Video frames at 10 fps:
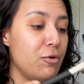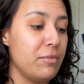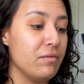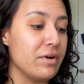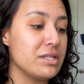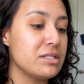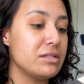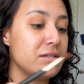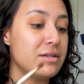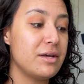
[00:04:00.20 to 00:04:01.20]
the rest
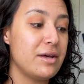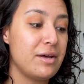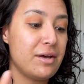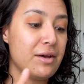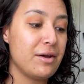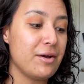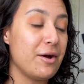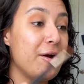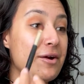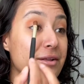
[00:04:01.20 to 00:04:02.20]

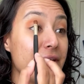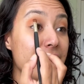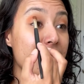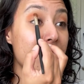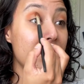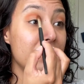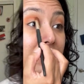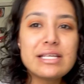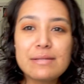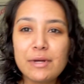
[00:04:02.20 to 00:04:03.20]
are like that.
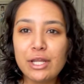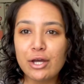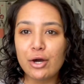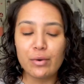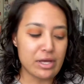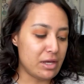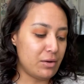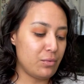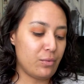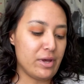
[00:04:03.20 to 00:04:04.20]
Next, I'm gonna go
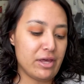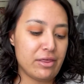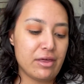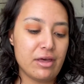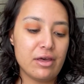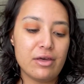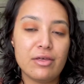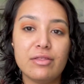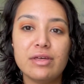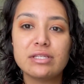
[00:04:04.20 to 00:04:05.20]
in with
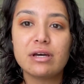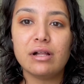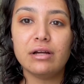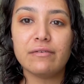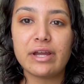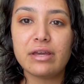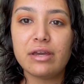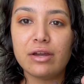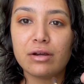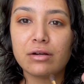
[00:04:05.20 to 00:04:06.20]
this color right
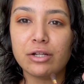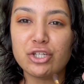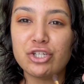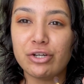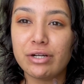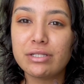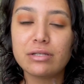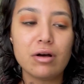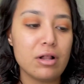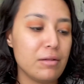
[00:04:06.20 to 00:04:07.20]
here called Sugar
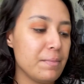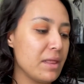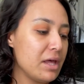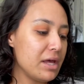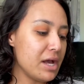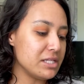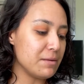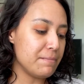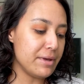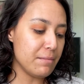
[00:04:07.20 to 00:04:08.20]
Skull. It's a
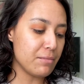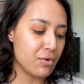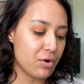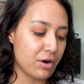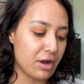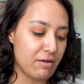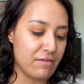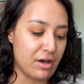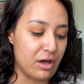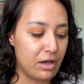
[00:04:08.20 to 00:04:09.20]
bit more of
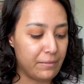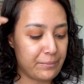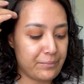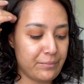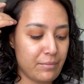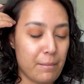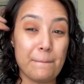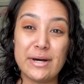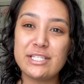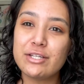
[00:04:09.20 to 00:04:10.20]
a
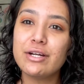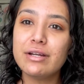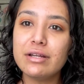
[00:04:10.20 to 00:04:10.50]
mustard